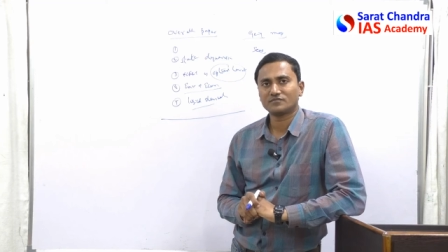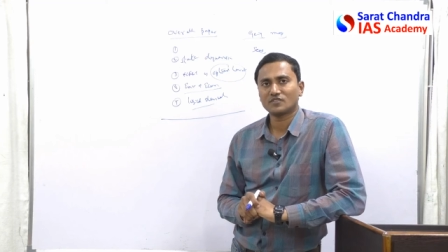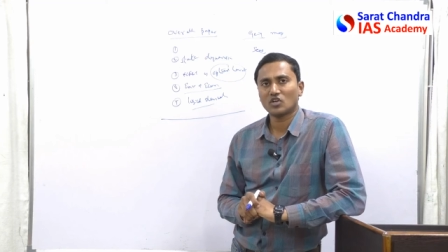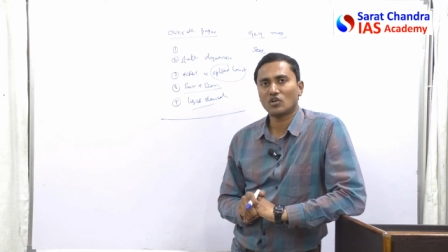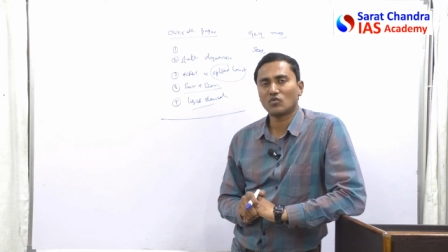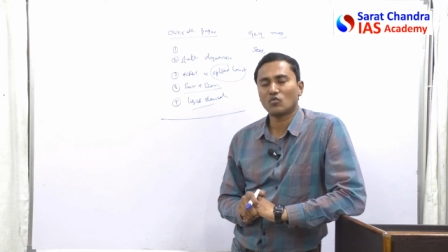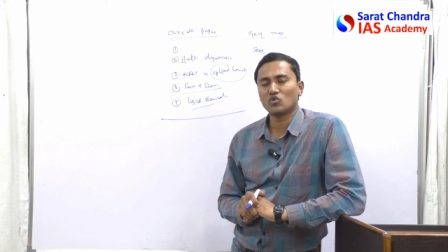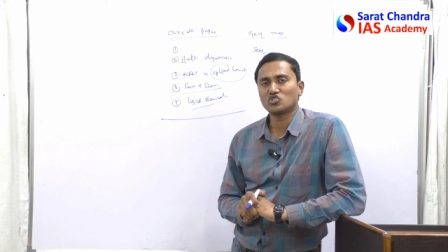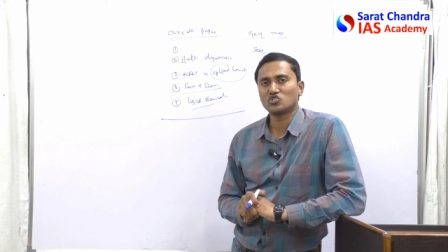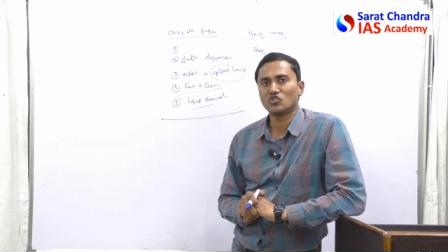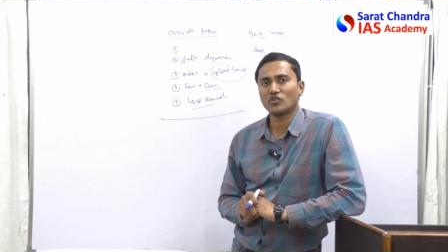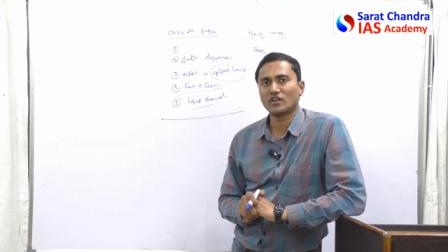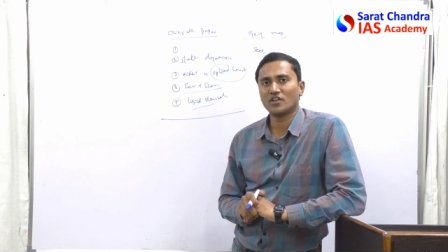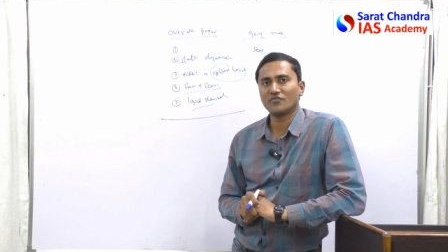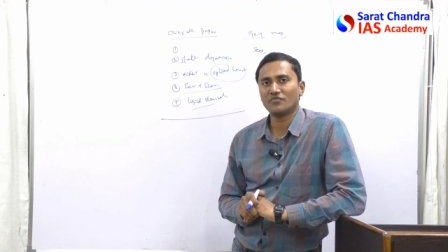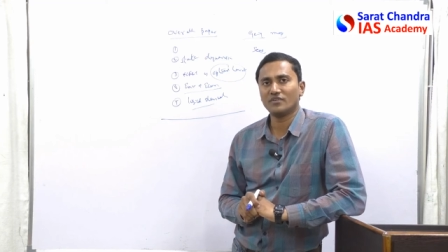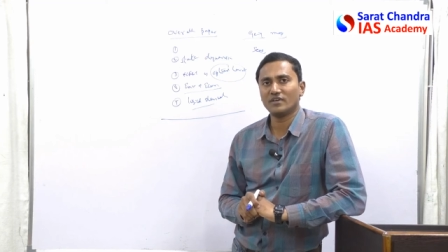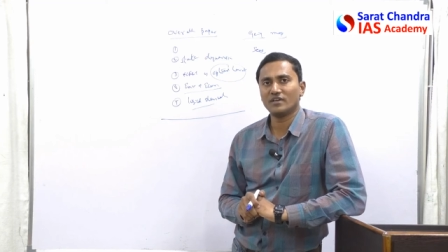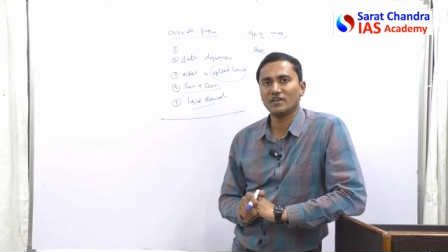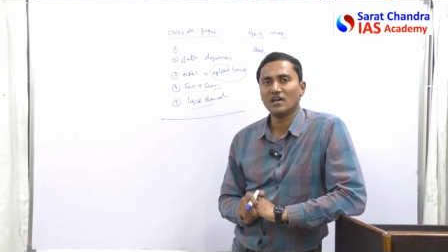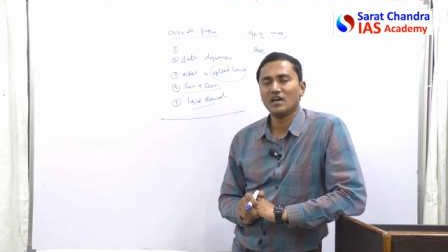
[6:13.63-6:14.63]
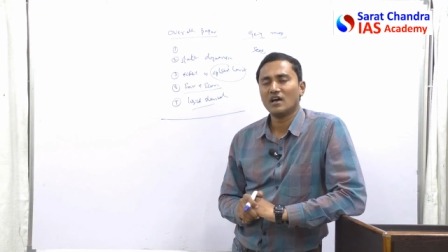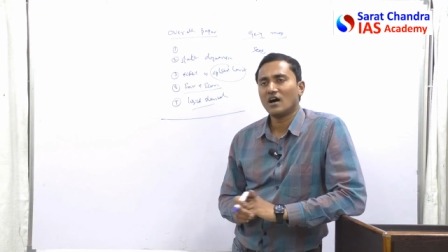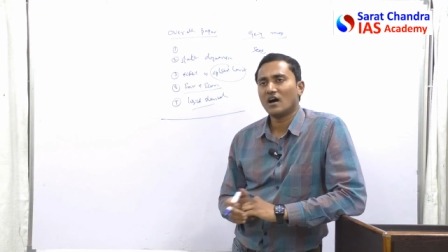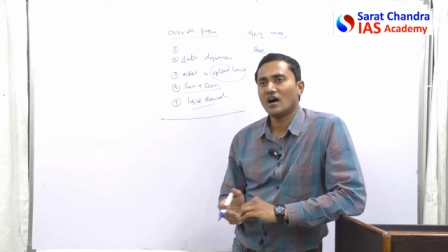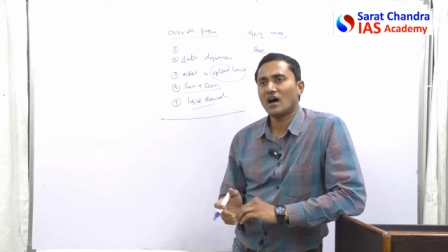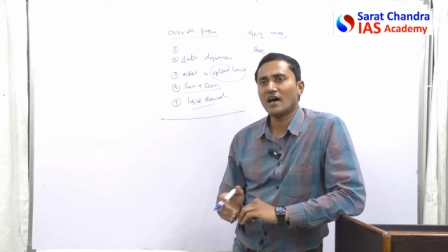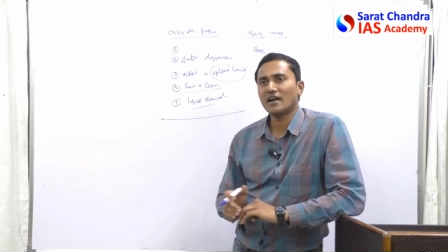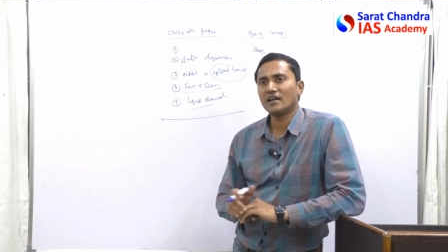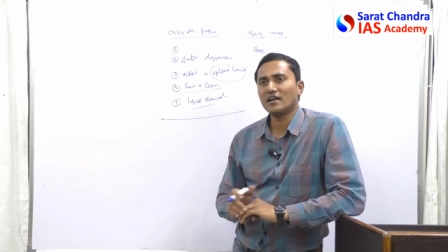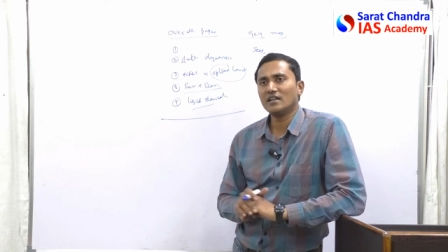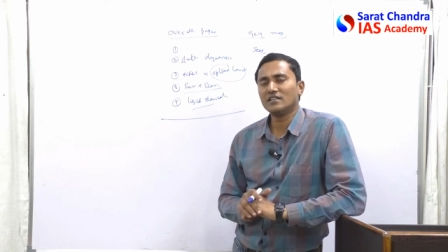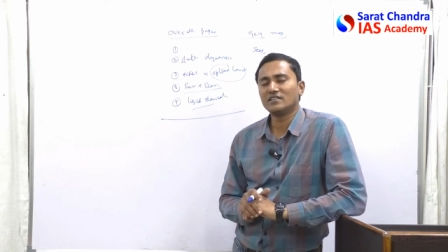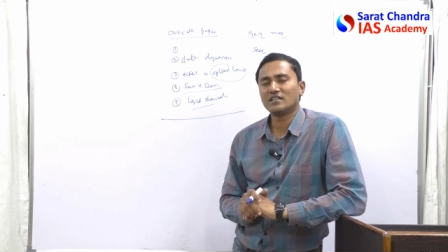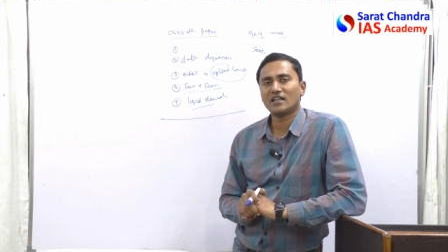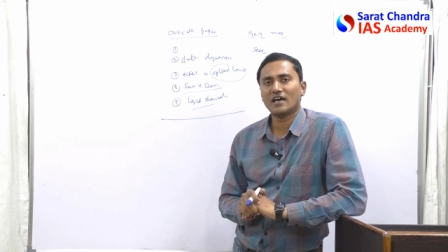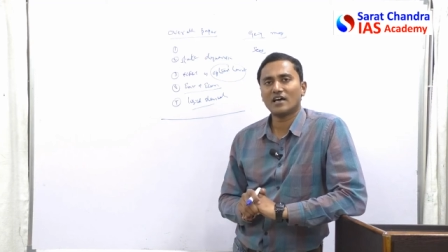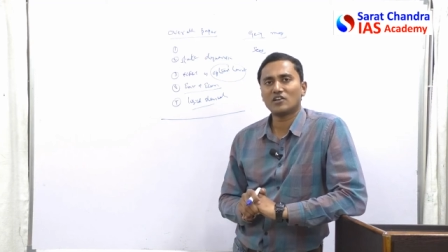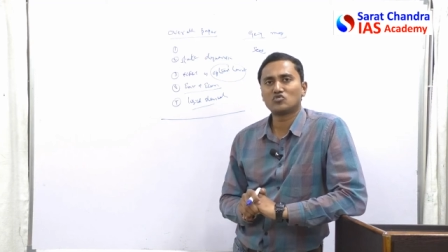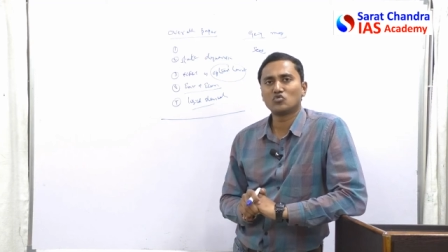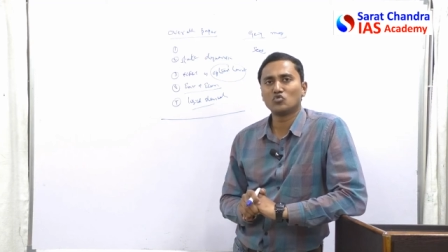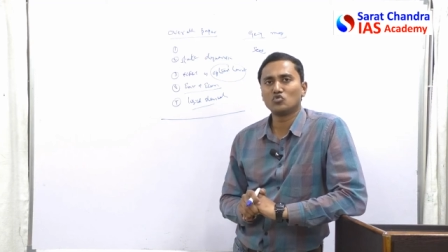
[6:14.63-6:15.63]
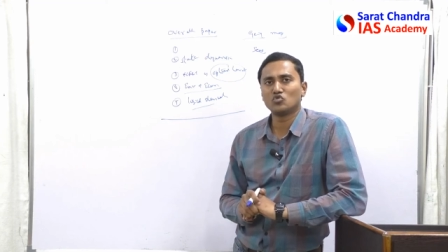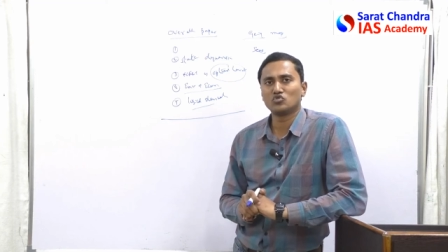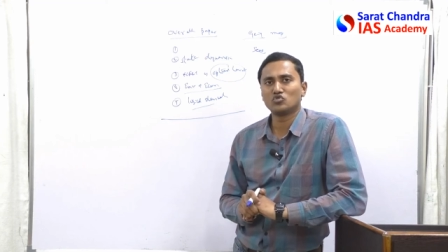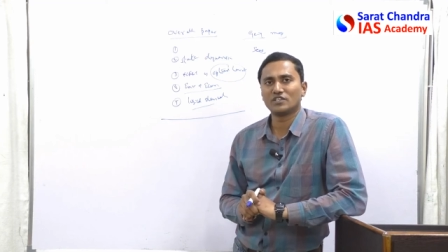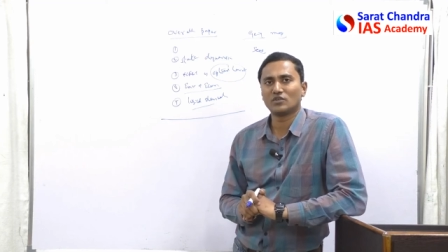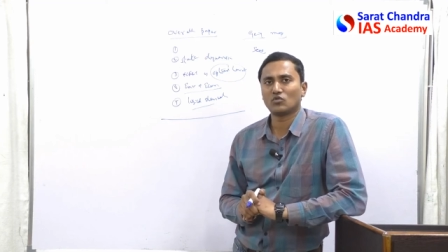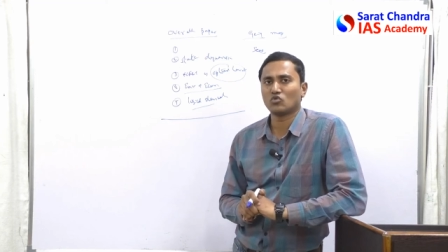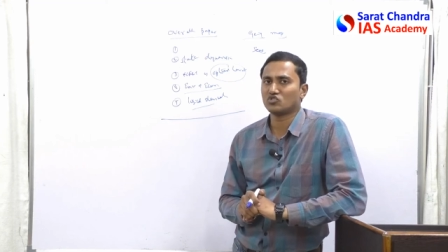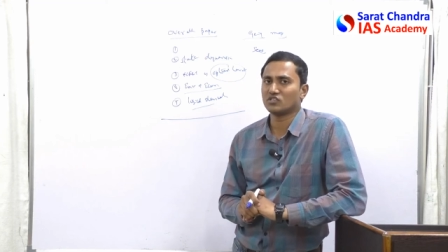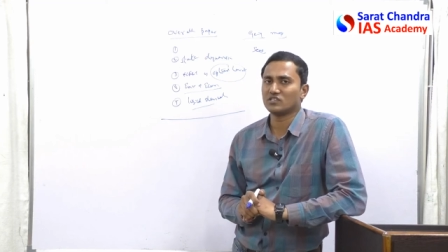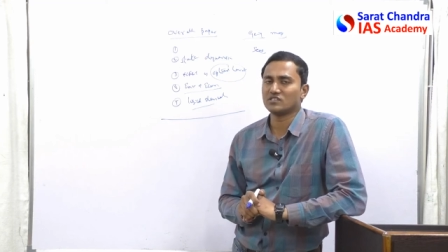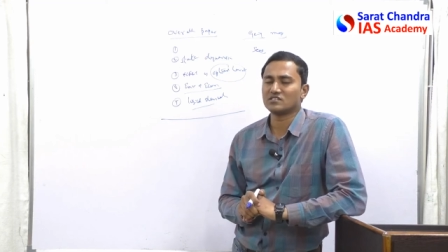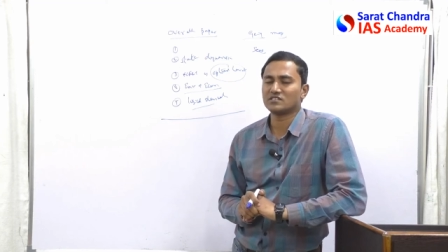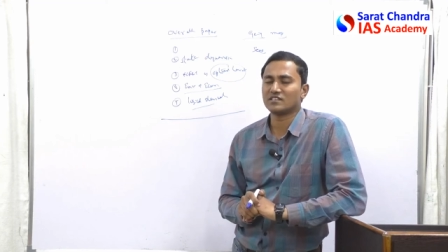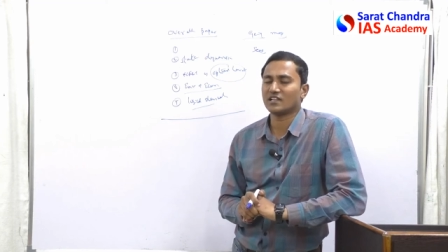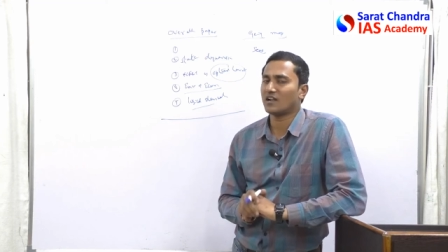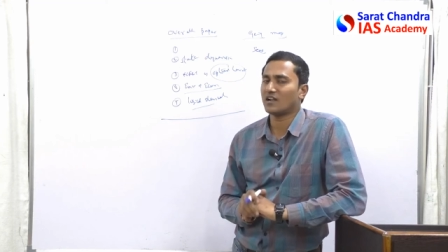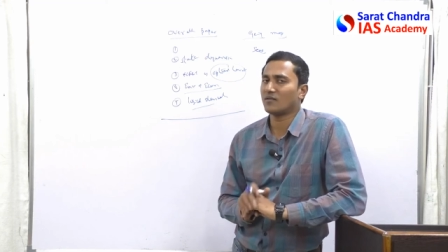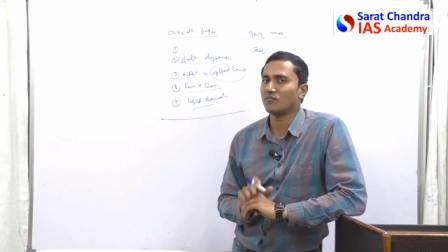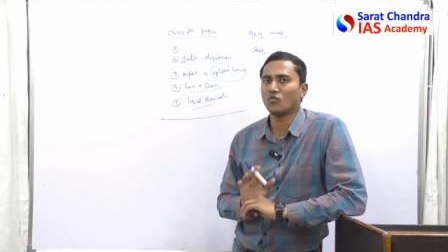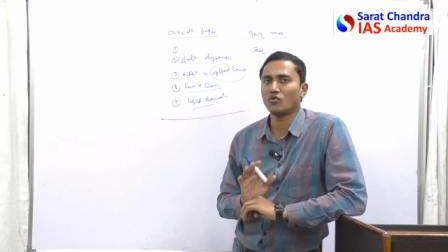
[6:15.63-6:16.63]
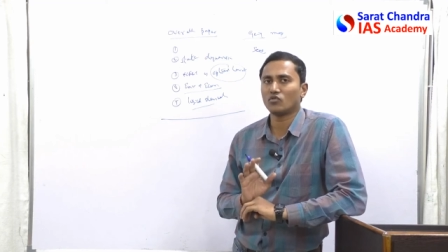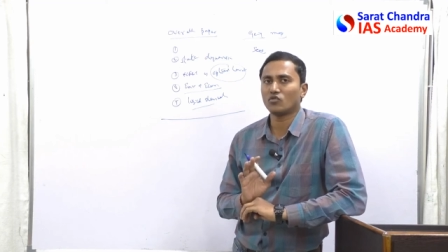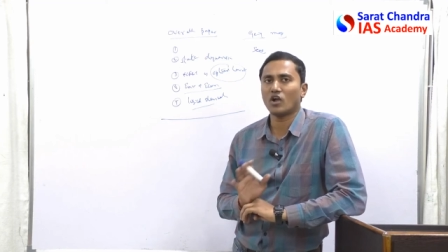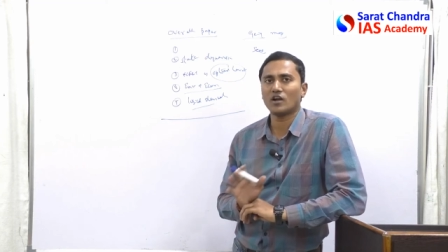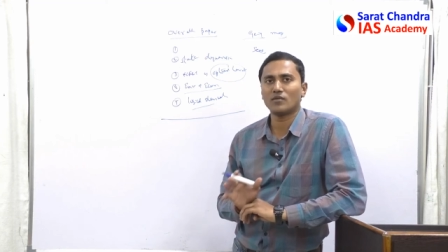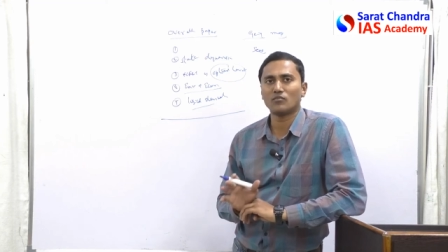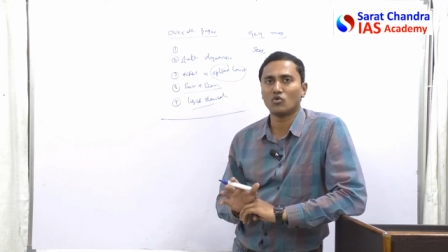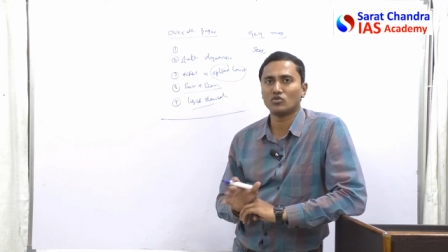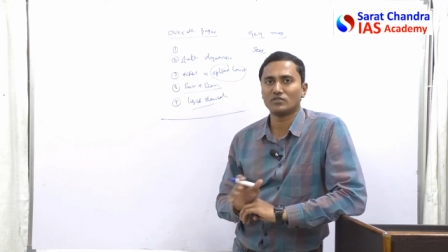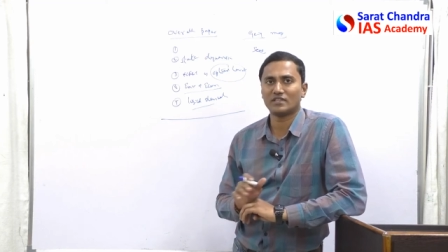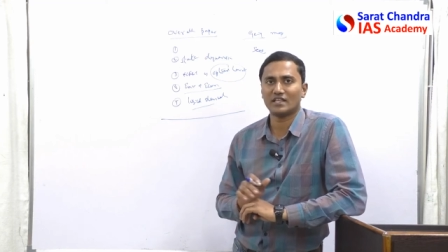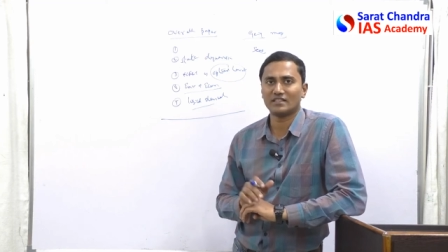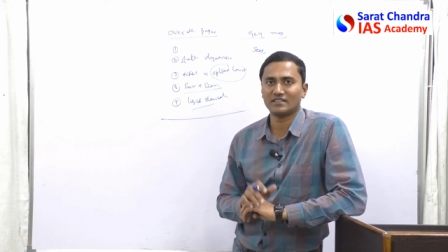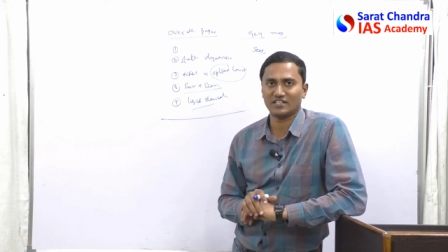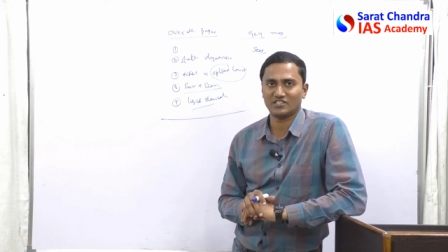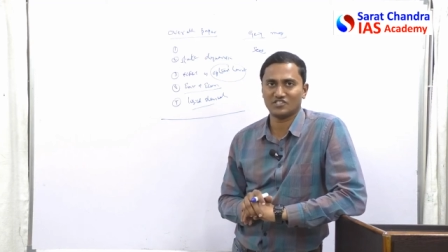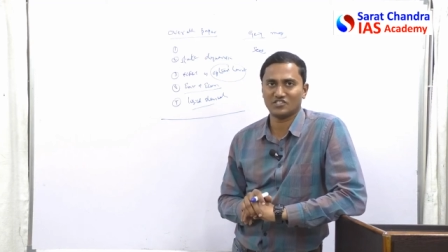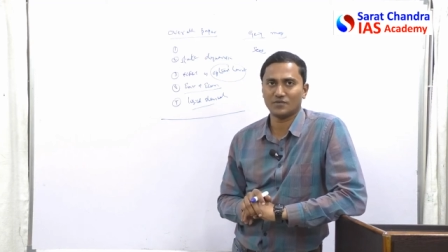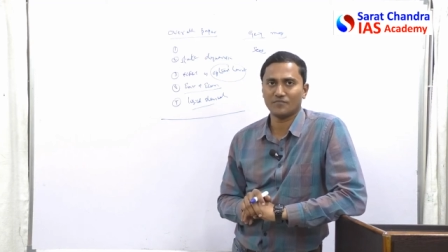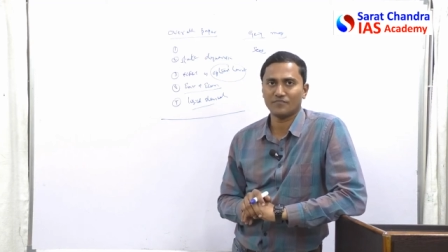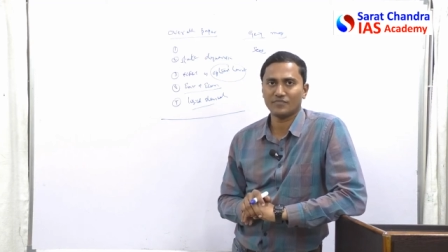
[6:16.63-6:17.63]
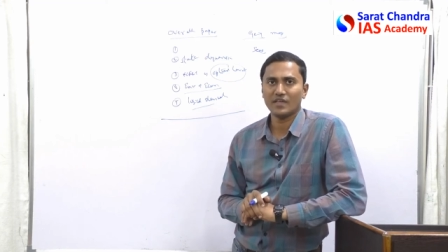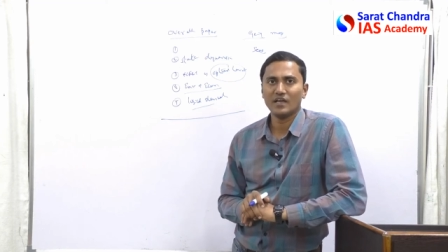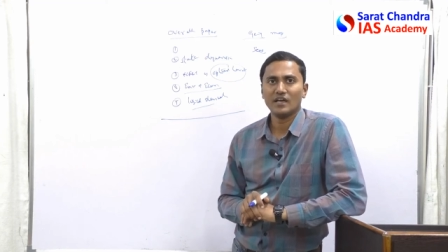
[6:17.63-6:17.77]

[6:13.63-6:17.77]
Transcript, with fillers: or oceanography, hardly there are 2 to 3 questions. There are not more than that.